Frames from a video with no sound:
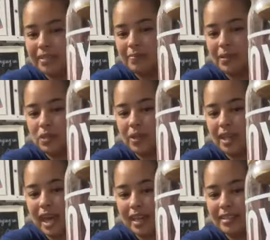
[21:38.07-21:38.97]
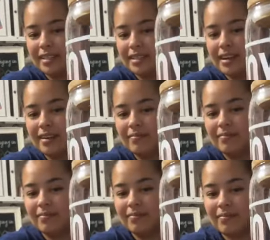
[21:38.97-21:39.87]
It's between the X's there.
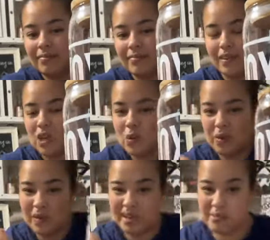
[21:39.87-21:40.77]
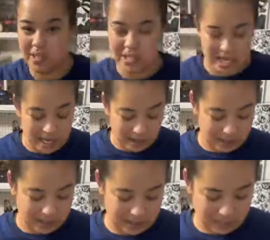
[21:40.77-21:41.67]
You wouldn't be able to tell
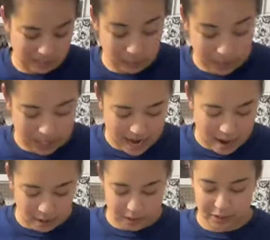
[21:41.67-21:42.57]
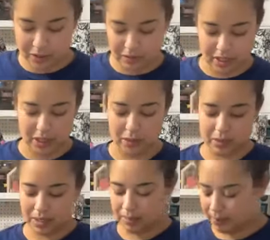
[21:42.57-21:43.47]
unless I pointed it out or you looked really
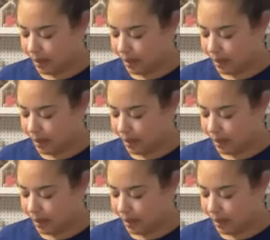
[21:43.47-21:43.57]
closely.